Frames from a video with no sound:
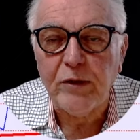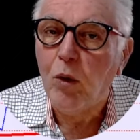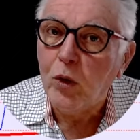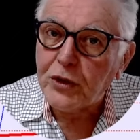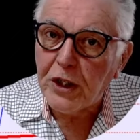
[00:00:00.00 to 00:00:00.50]

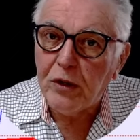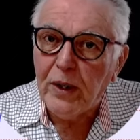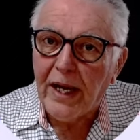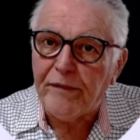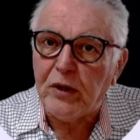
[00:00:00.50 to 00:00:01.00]
Also
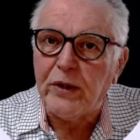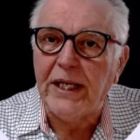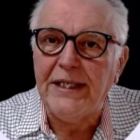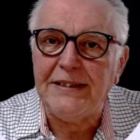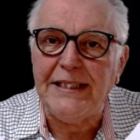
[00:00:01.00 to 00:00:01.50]
have a look
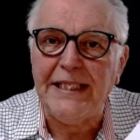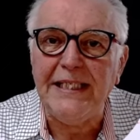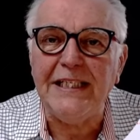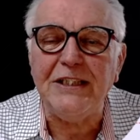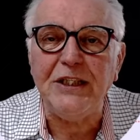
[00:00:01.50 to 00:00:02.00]
at
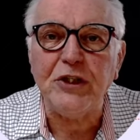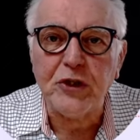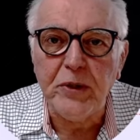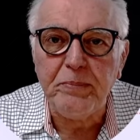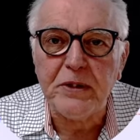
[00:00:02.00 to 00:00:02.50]
the
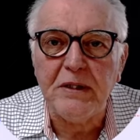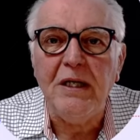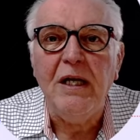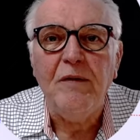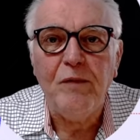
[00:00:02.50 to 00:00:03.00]
description
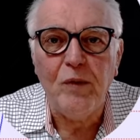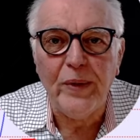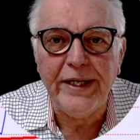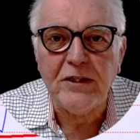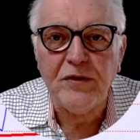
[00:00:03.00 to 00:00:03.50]
for
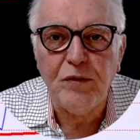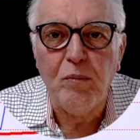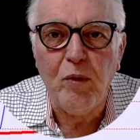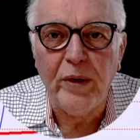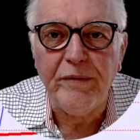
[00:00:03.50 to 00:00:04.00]
links for
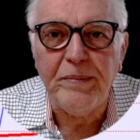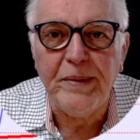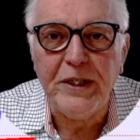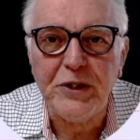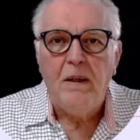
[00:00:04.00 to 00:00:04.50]
more
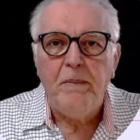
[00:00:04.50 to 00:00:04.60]
information.